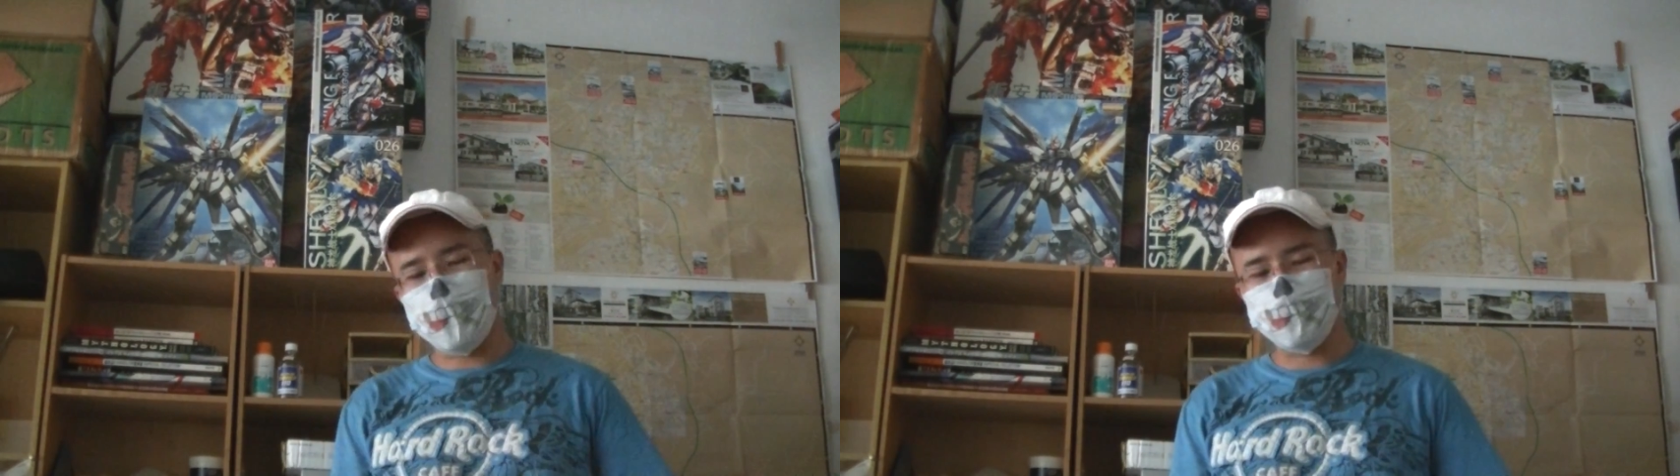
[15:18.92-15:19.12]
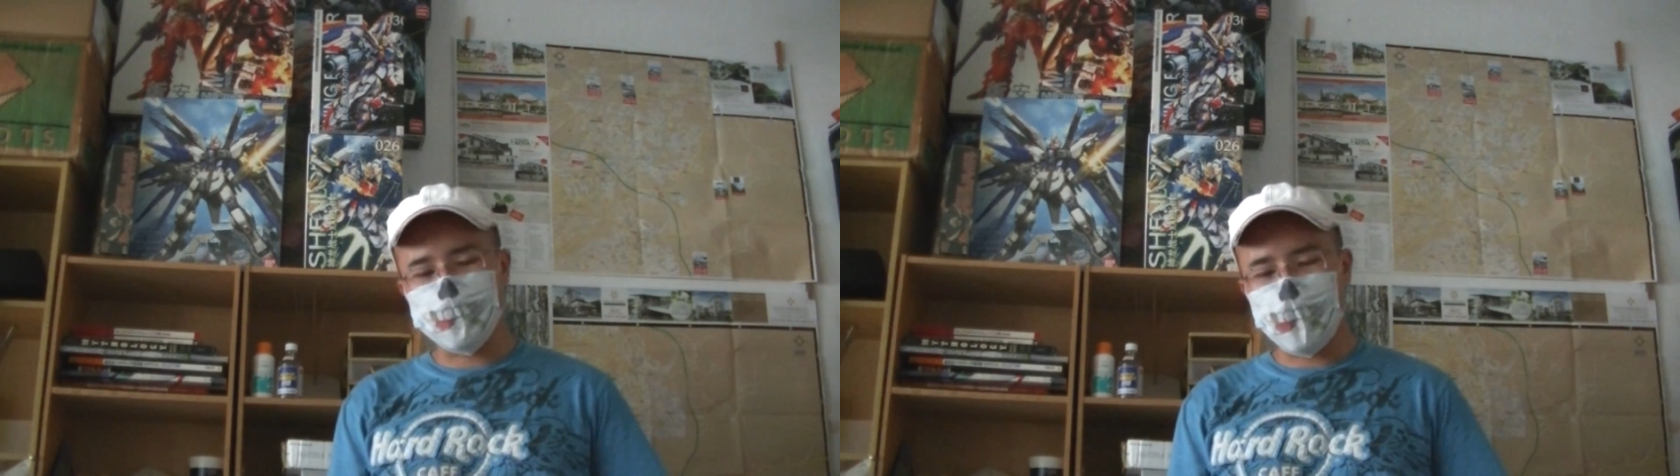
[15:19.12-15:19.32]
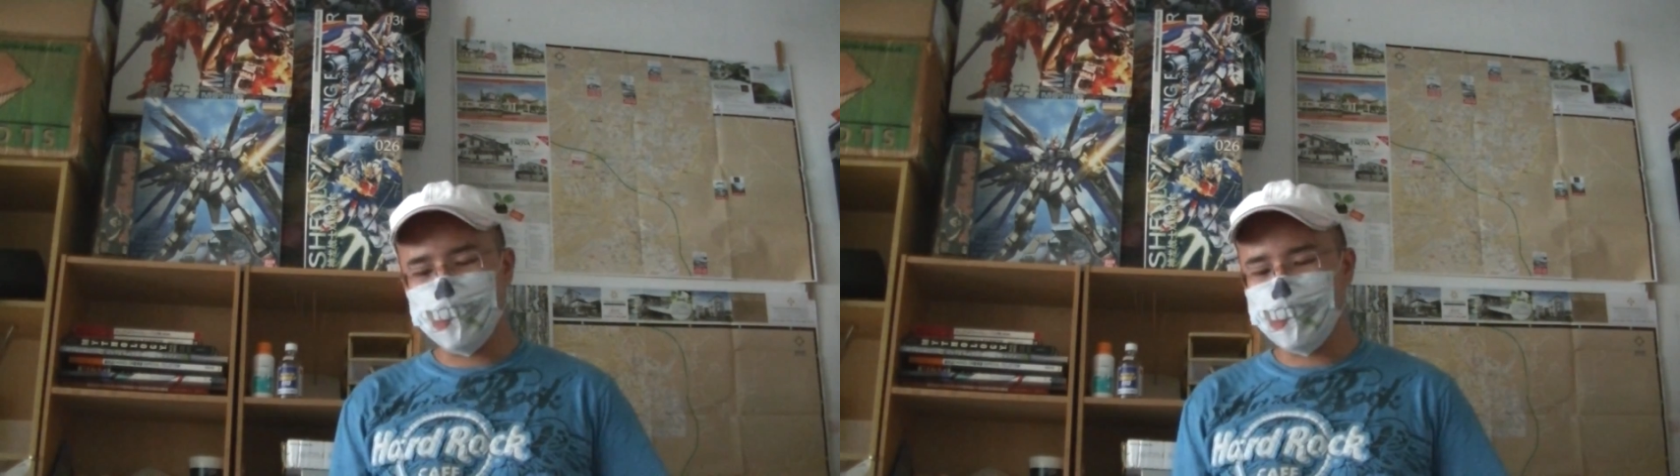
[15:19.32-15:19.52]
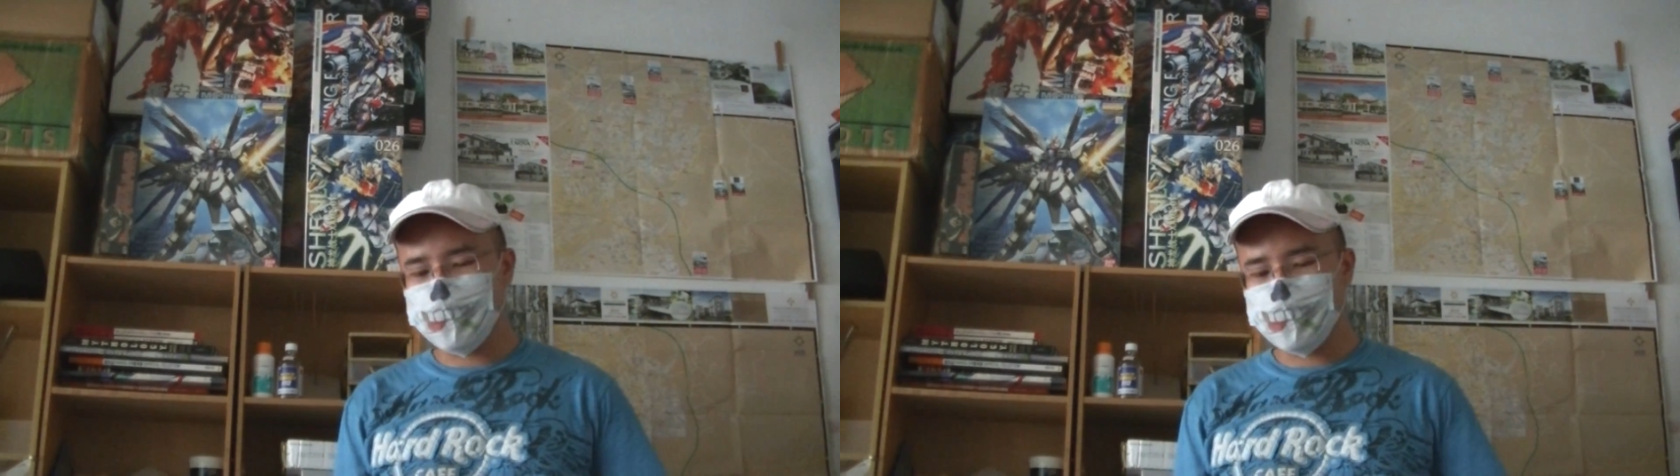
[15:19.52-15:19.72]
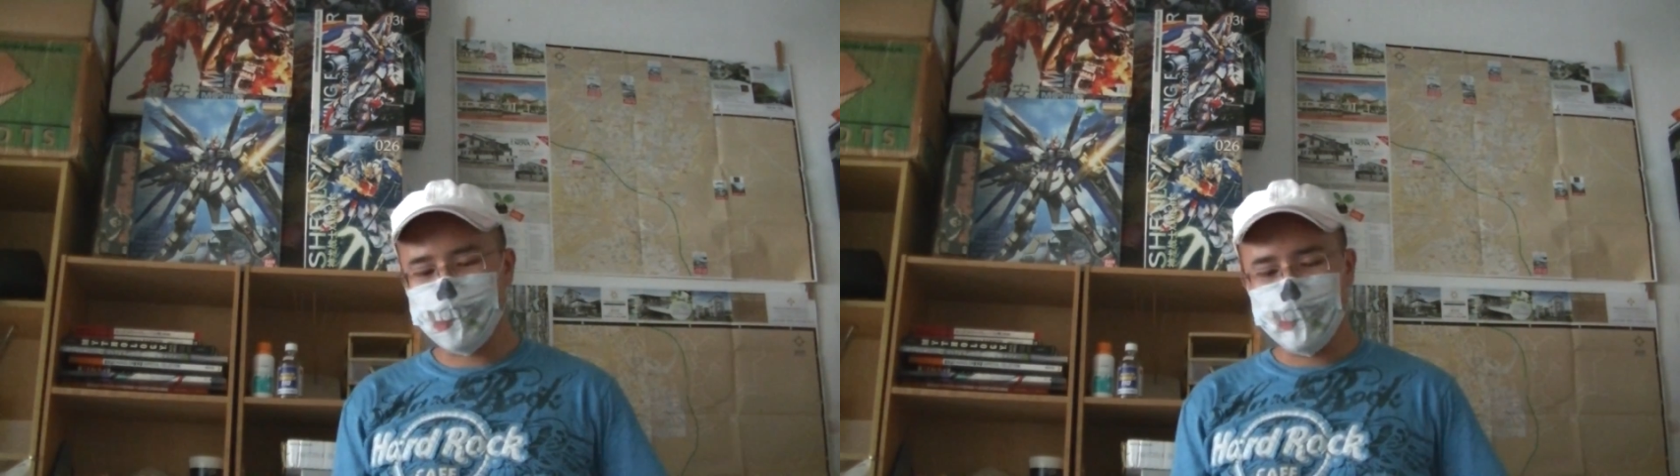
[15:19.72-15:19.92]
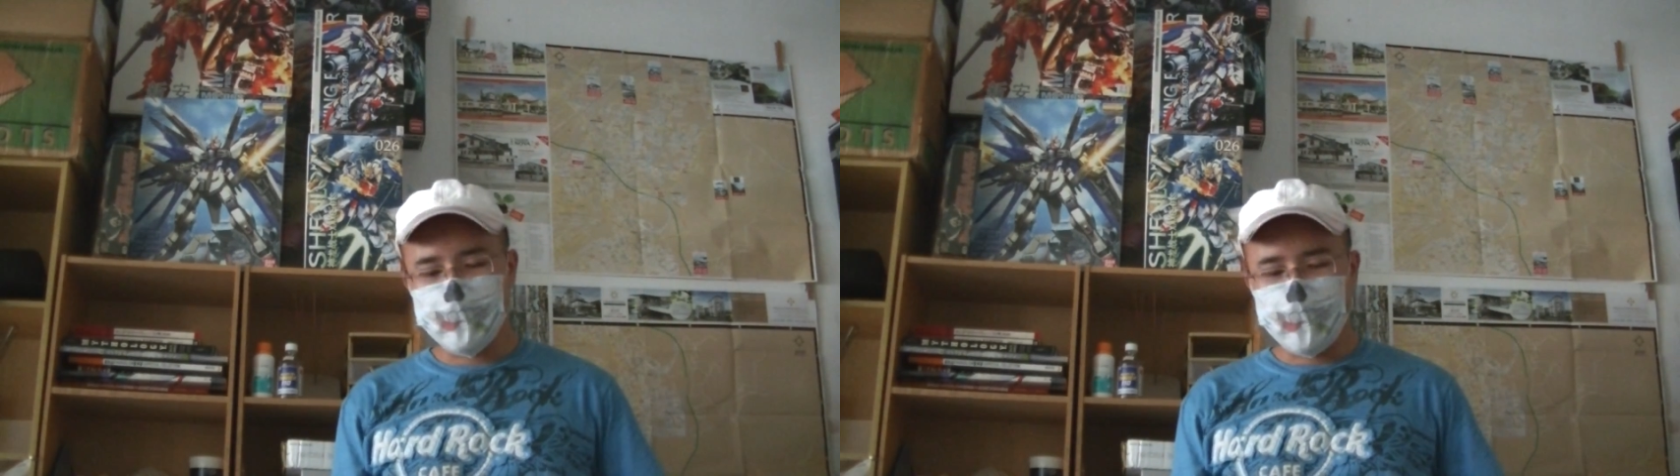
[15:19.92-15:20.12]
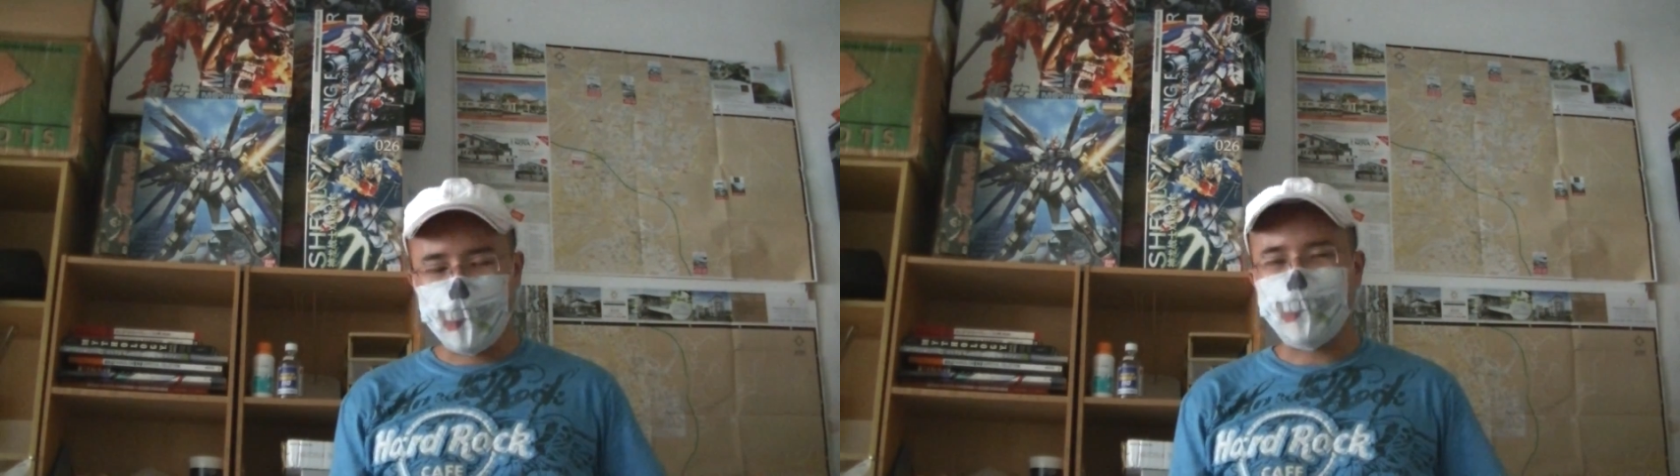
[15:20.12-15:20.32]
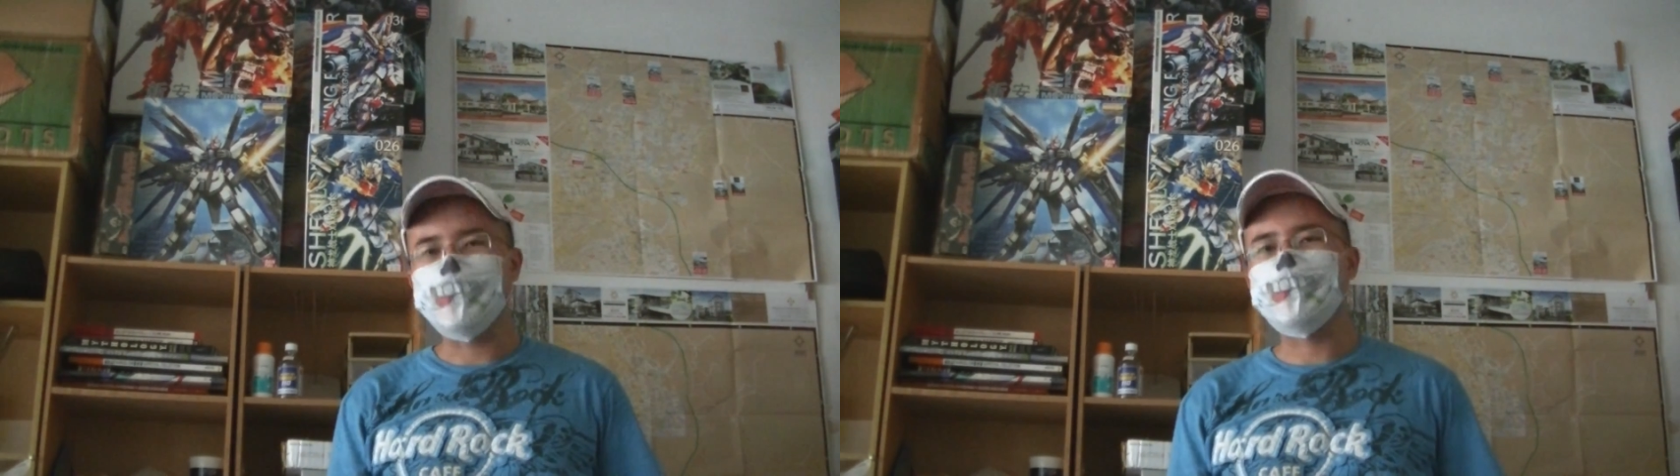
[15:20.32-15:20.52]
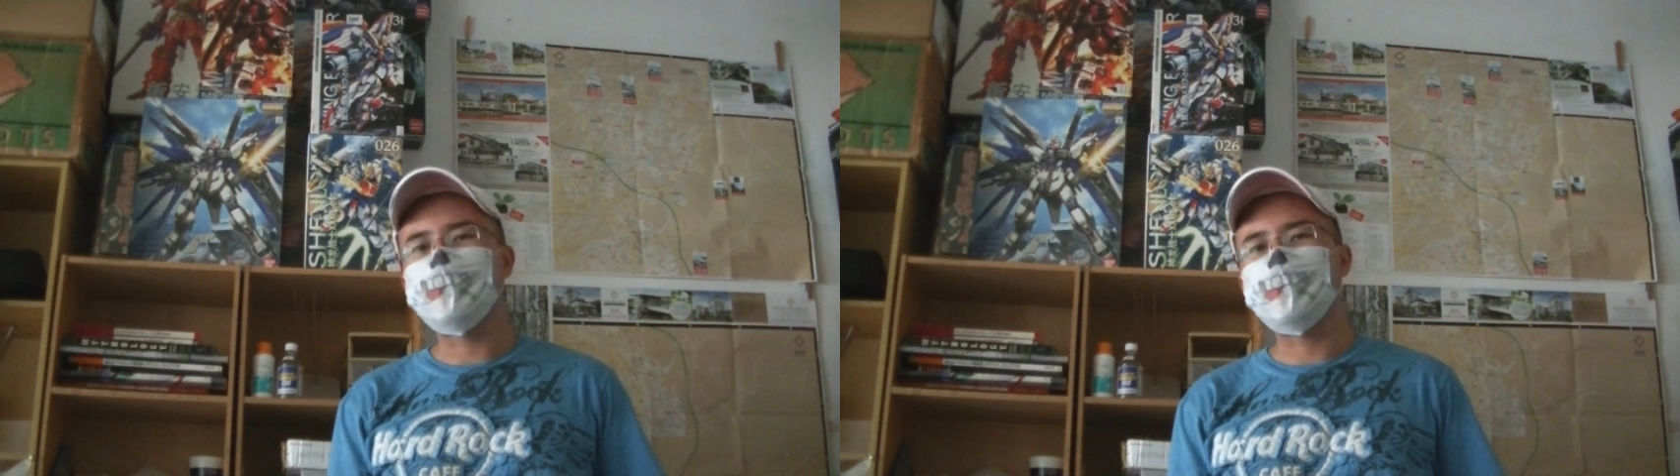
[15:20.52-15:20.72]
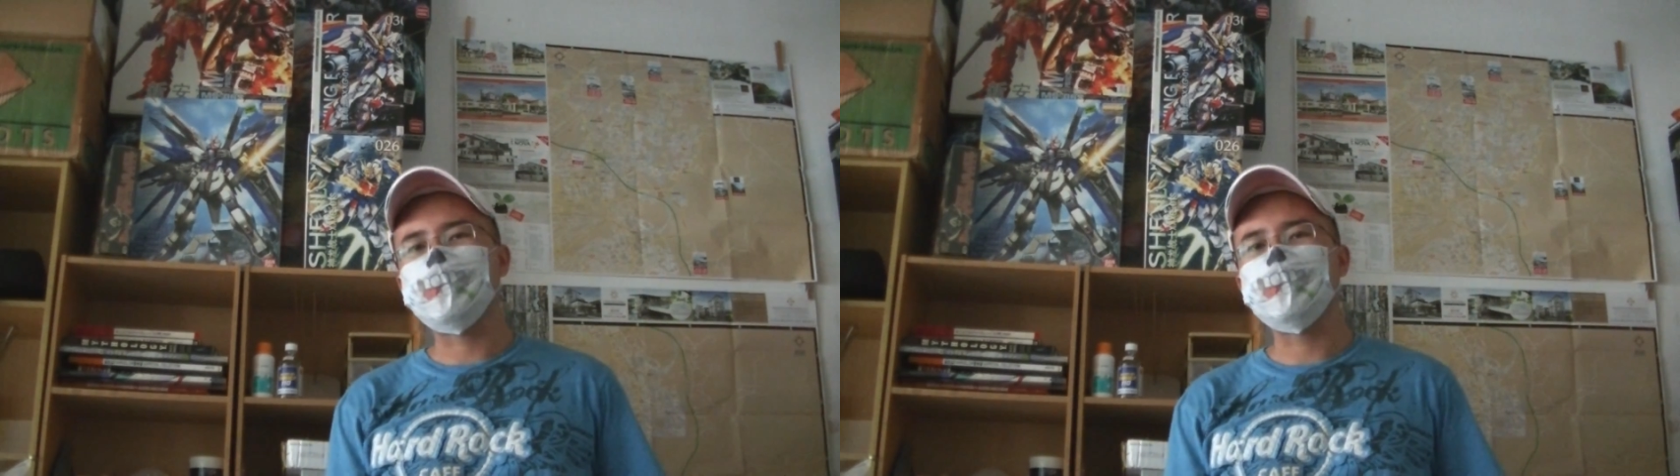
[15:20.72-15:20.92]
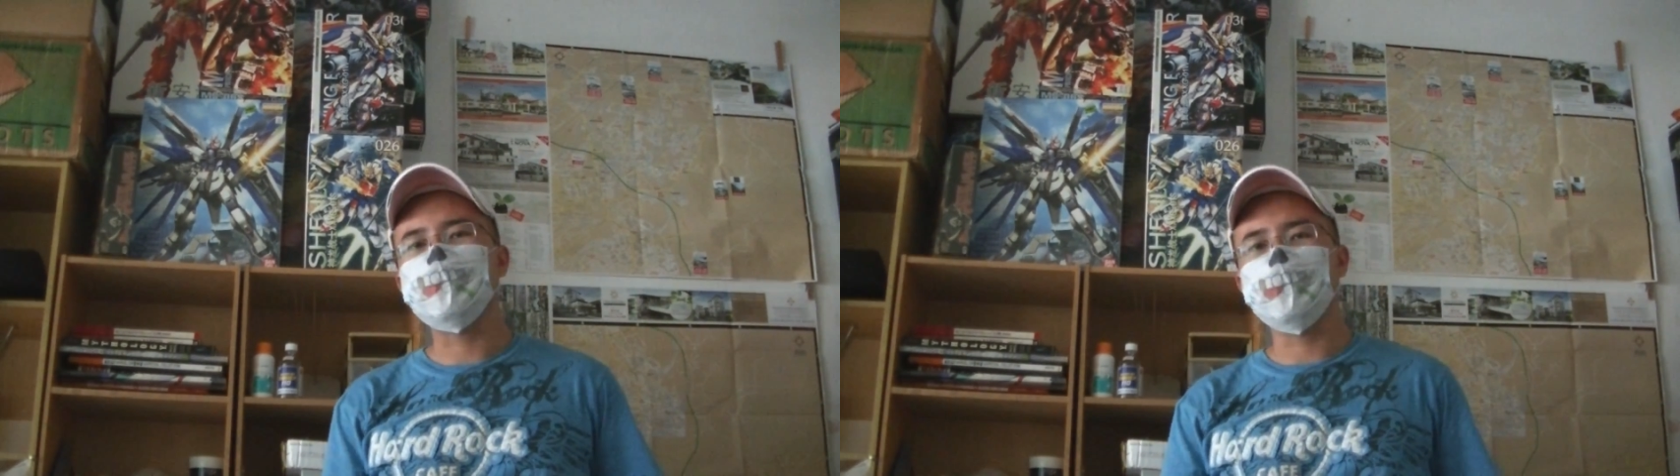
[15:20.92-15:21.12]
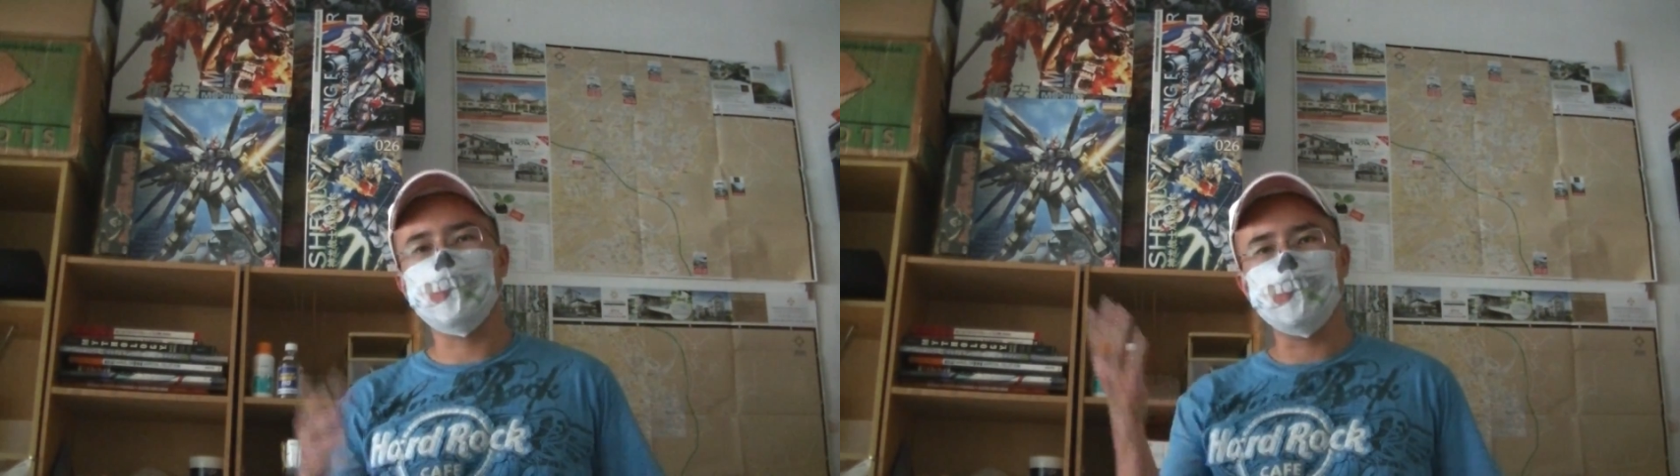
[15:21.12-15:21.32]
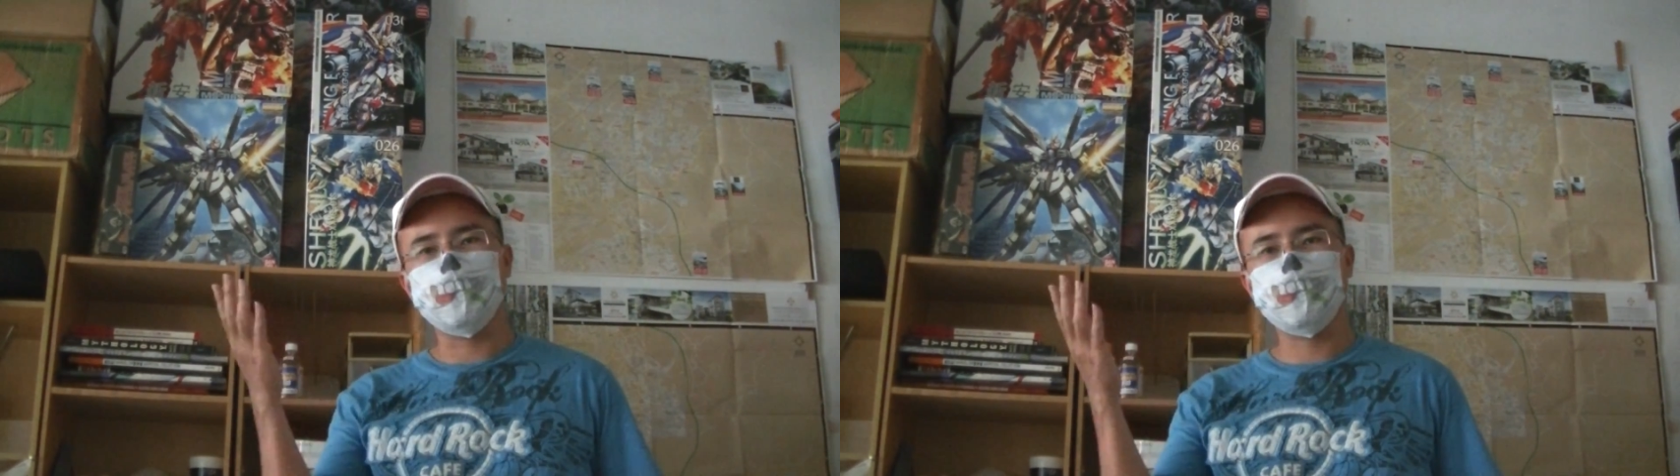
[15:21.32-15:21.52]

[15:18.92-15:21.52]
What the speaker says: after 10 years I can say that the